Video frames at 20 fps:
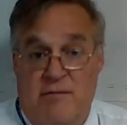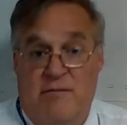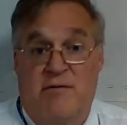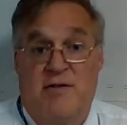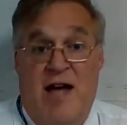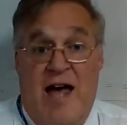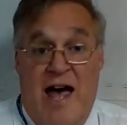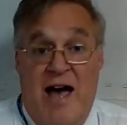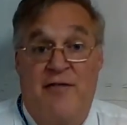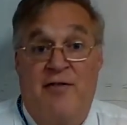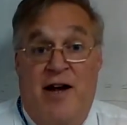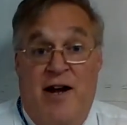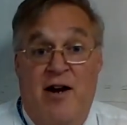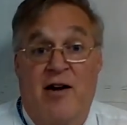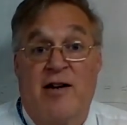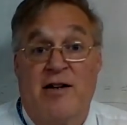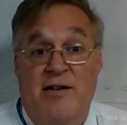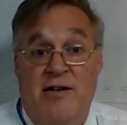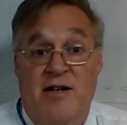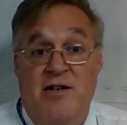to have air
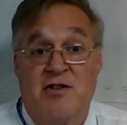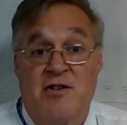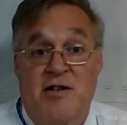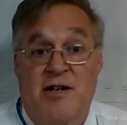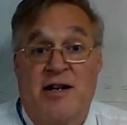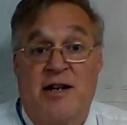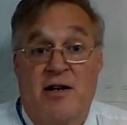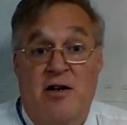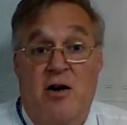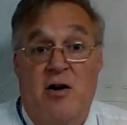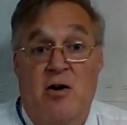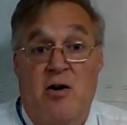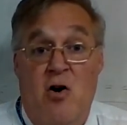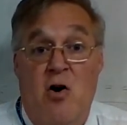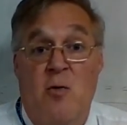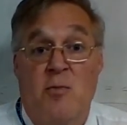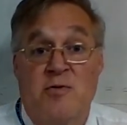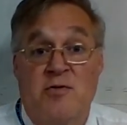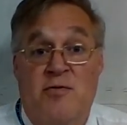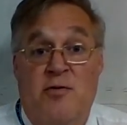conditioning in our
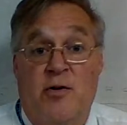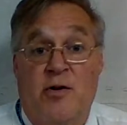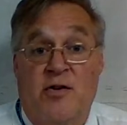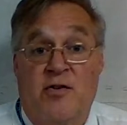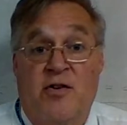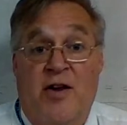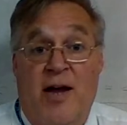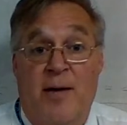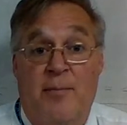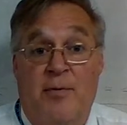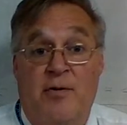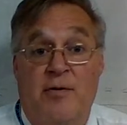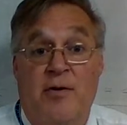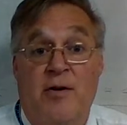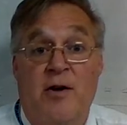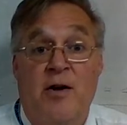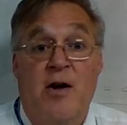homes, for example,